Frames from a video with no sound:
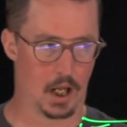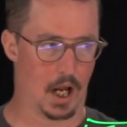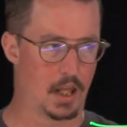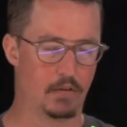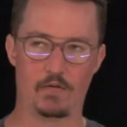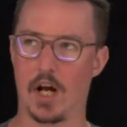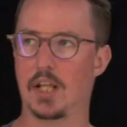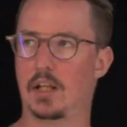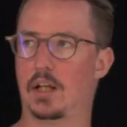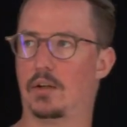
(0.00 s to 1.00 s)
And then
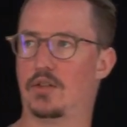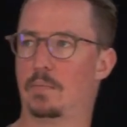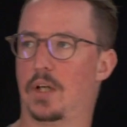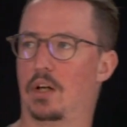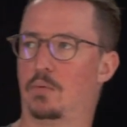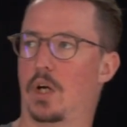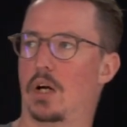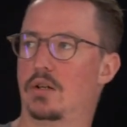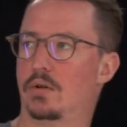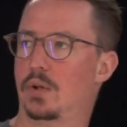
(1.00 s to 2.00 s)
finally, like I said, because we
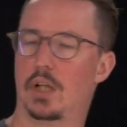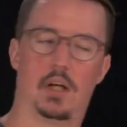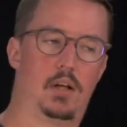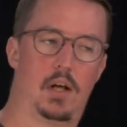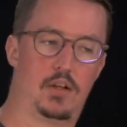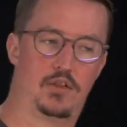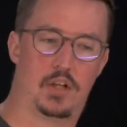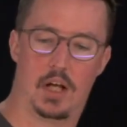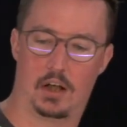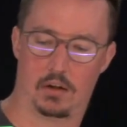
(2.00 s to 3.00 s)
are doing a
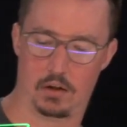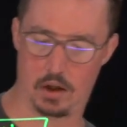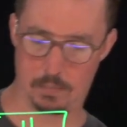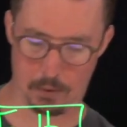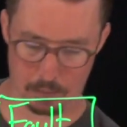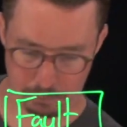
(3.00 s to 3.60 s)
static lookup,